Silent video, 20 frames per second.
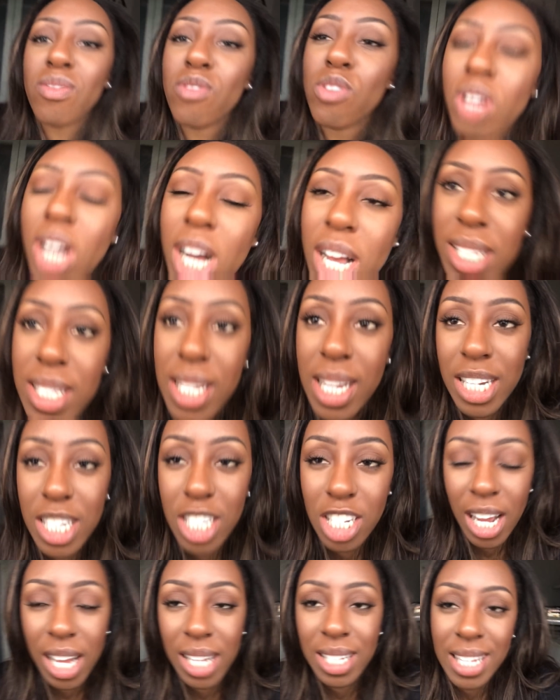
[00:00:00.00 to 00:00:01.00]
give you guys a
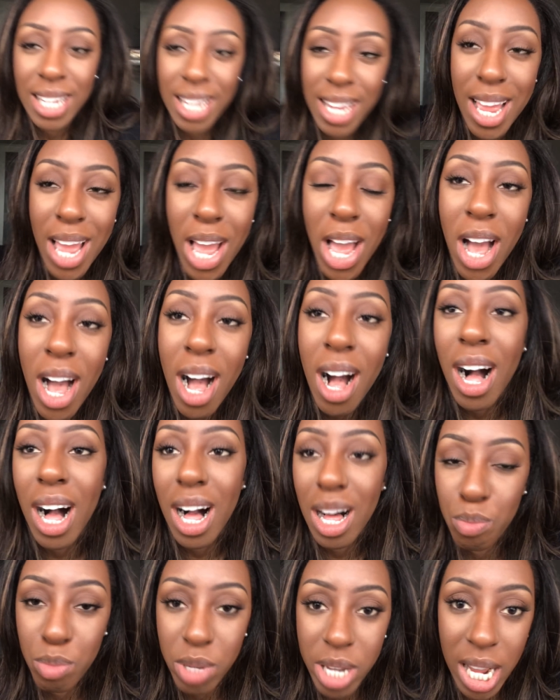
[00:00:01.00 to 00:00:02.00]
chatty
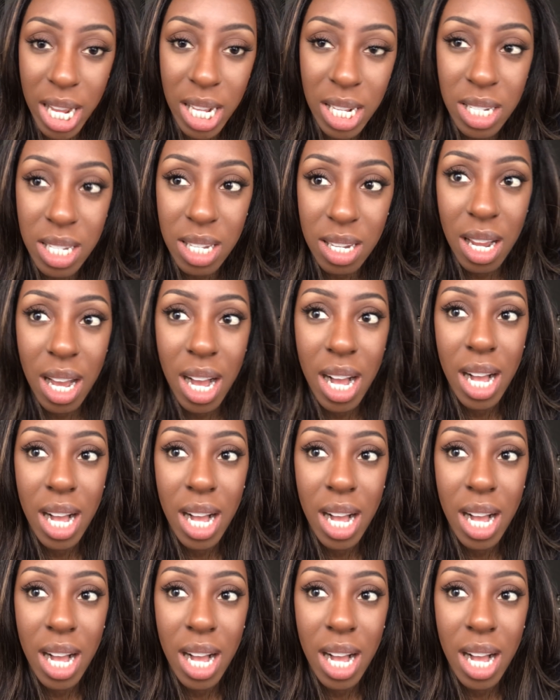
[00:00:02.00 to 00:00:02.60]
update.